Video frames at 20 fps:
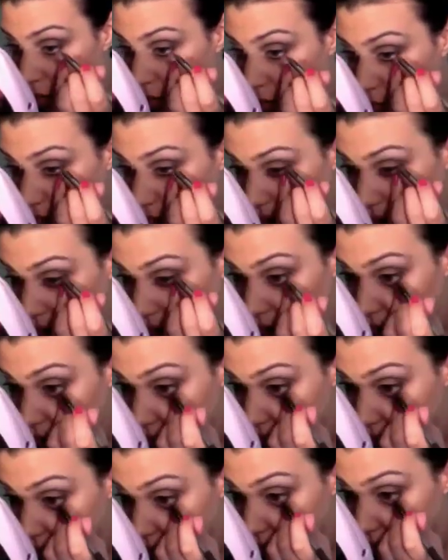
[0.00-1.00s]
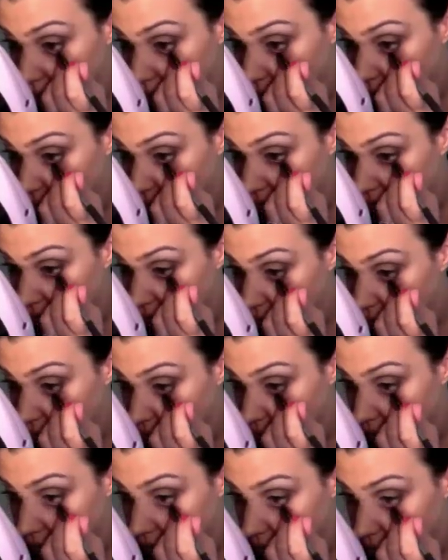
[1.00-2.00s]
When you do, if you're
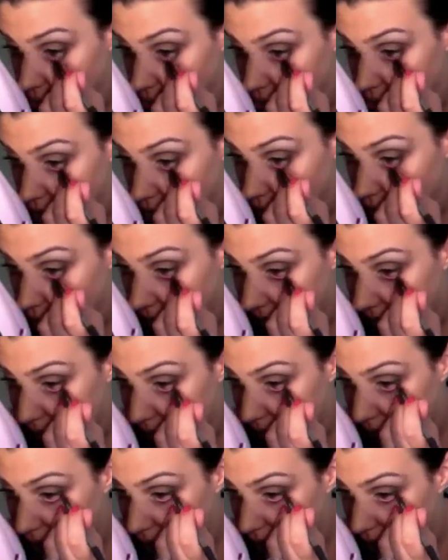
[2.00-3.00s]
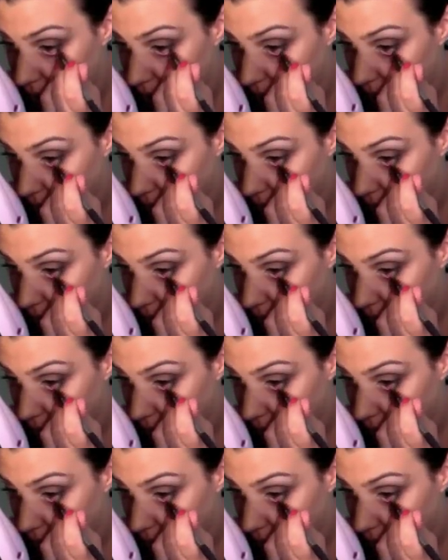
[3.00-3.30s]
doing really dark eye makeup,